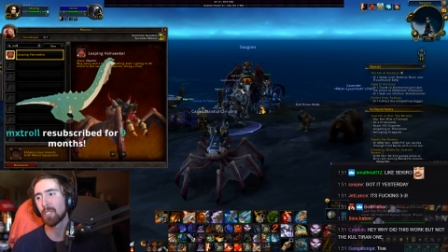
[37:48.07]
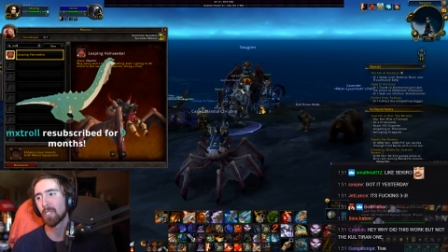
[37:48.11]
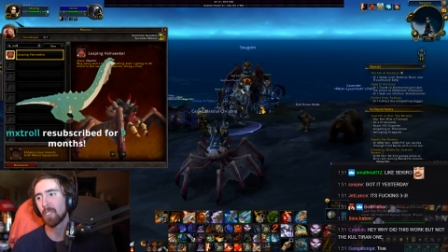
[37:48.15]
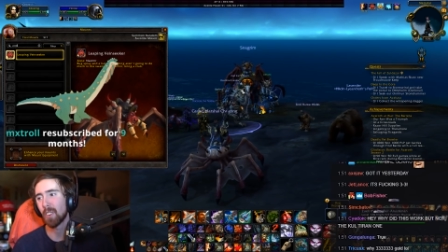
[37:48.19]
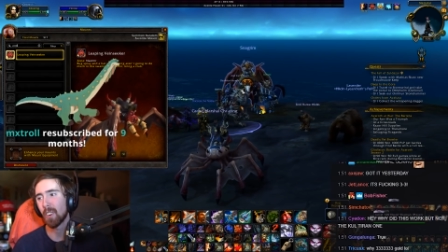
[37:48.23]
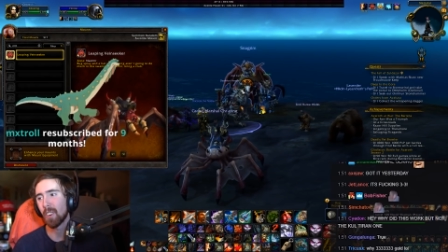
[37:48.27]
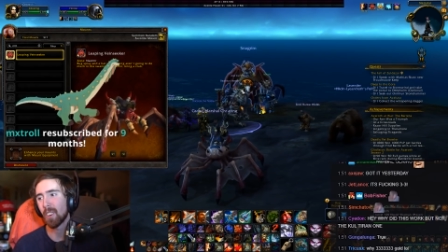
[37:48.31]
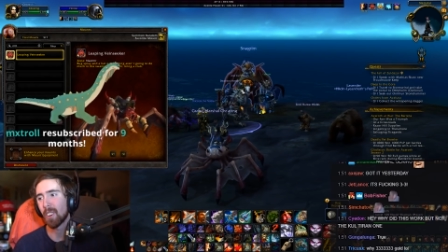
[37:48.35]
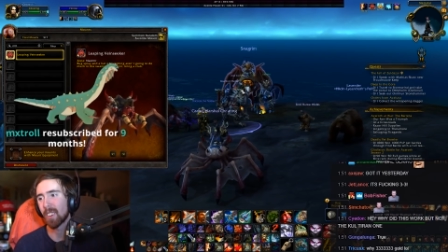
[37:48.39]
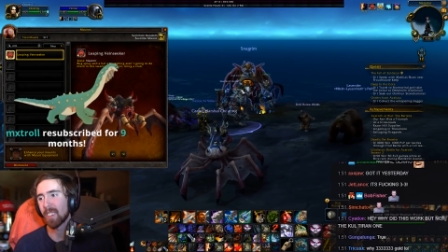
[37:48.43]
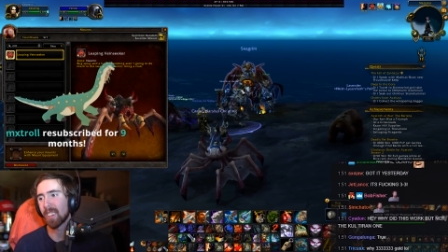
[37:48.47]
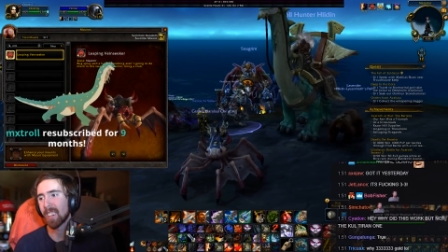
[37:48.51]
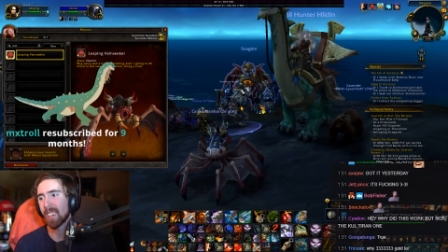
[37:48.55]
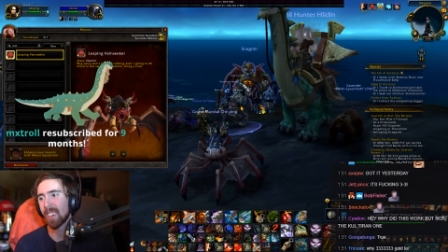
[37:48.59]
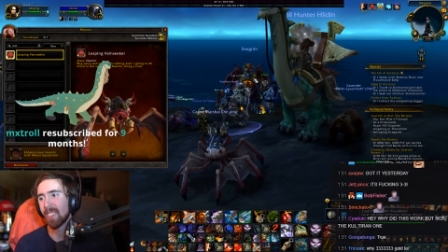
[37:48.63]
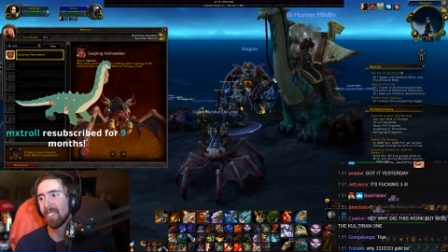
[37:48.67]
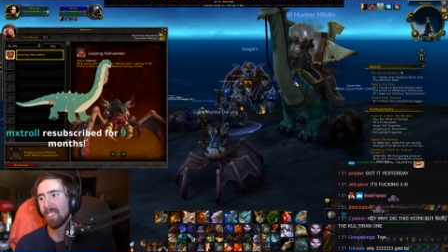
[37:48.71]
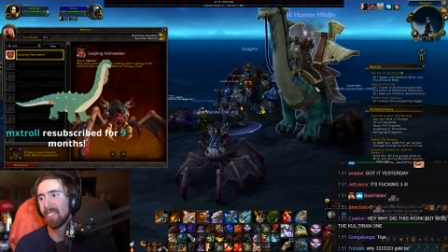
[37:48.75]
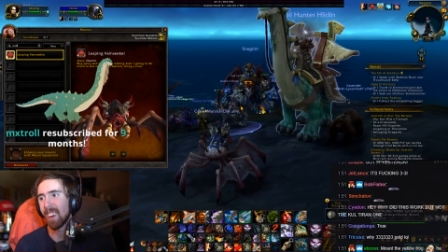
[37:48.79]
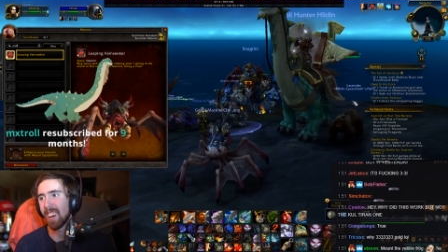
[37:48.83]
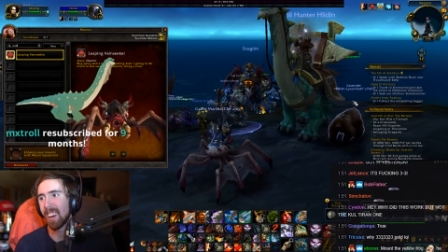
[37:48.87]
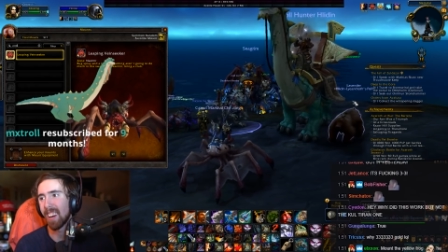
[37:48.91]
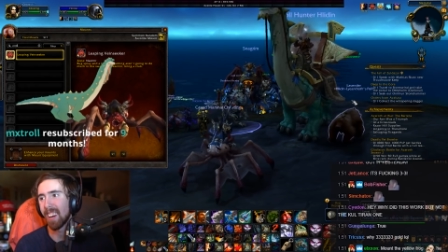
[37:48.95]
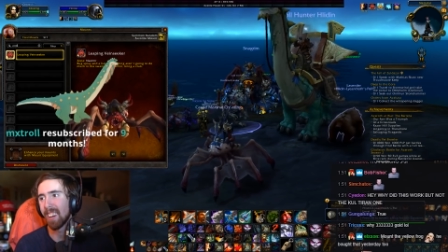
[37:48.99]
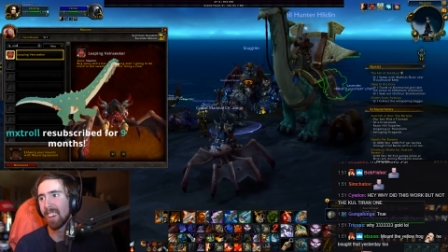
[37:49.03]
Oh, come
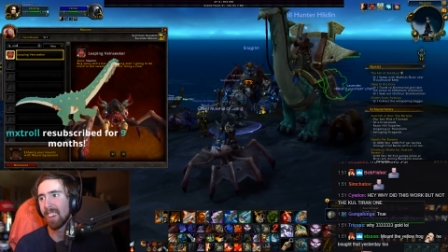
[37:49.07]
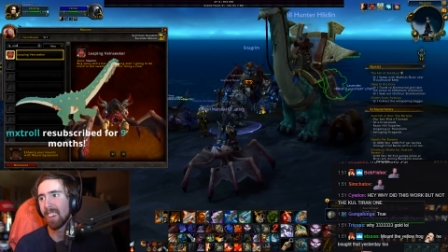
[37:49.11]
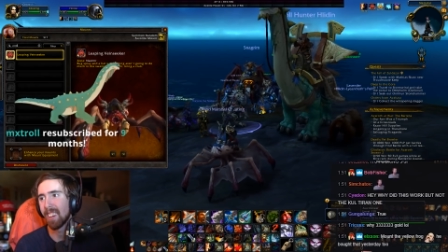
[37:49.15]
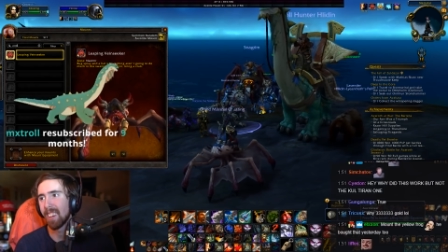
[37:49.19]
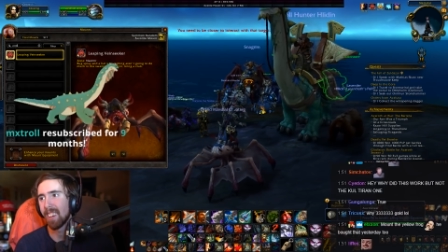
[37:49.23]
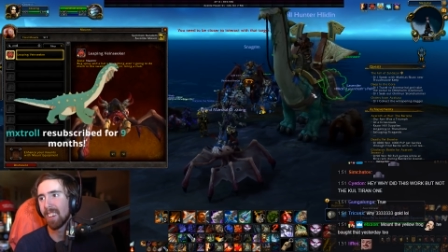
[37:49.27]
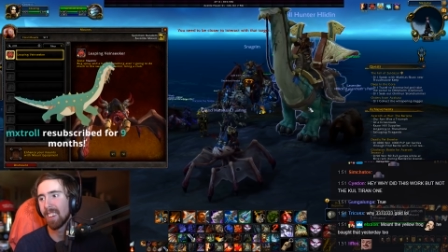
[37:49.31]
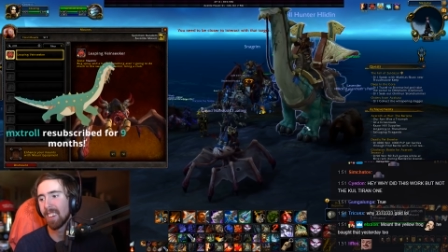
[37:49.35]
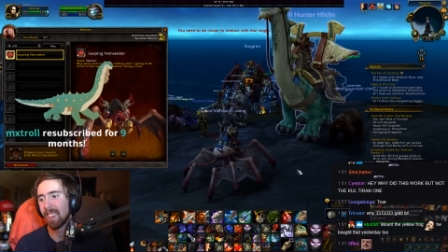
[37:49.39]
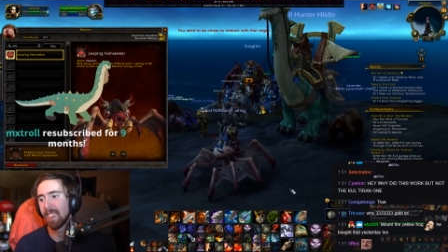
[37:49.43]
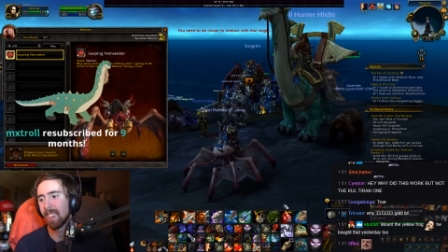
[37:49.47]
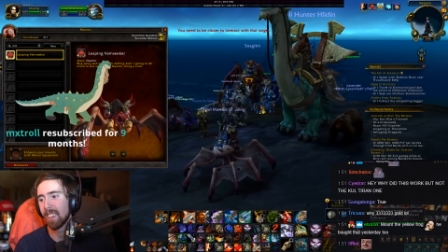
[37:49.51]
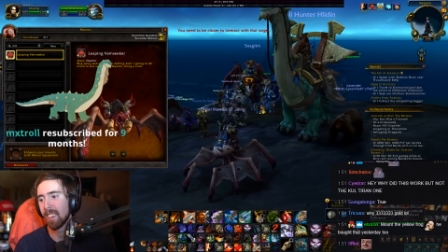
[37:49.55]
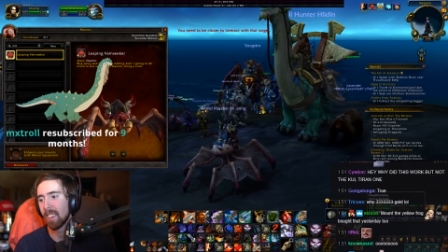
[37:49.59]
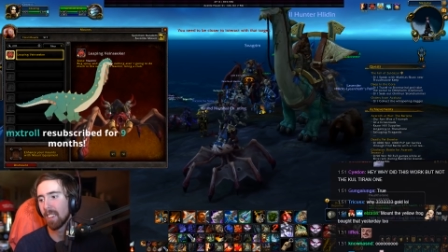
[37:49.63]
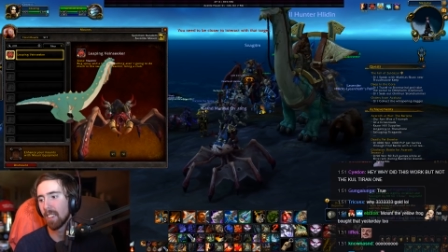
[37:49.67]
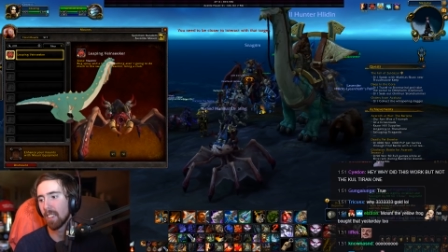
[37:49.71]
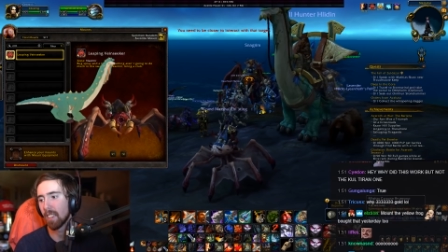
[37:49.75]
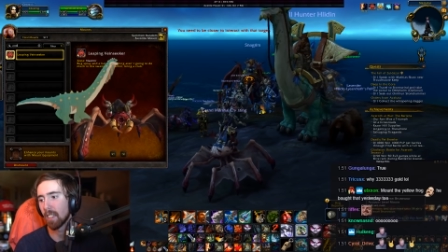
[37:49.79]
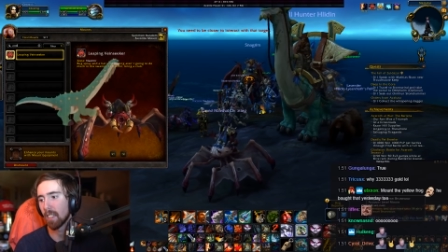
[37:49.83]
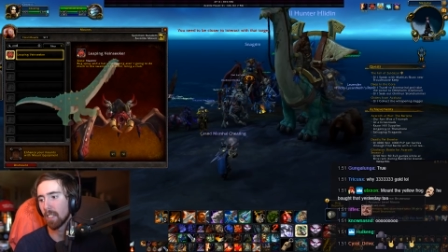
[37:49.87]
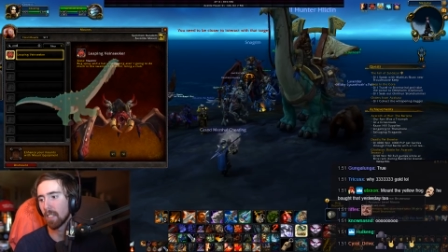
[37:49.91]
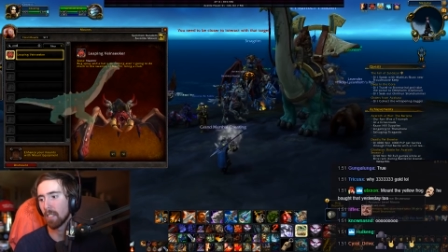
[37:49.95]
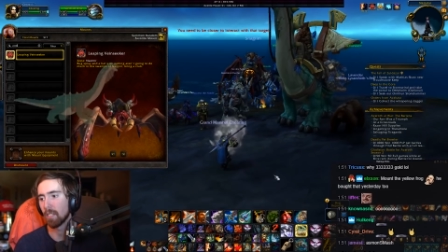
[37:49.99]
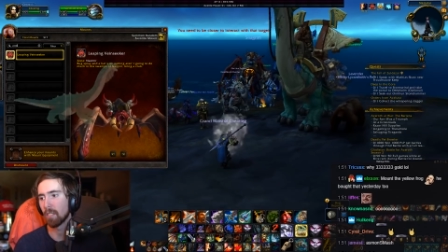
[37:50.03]
on.
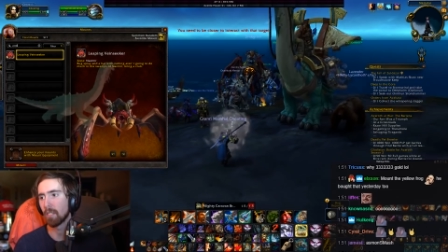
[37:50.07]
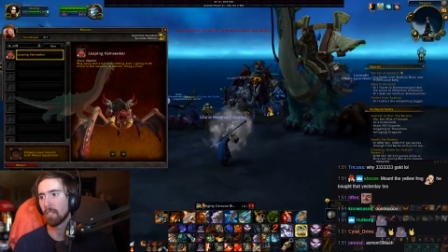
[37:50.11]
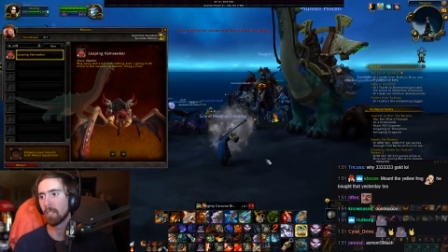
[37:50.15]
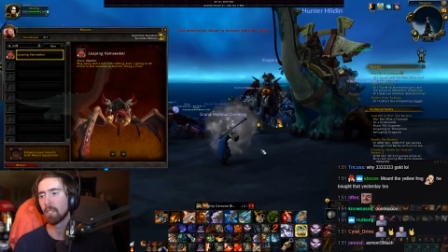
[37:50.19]
Easy.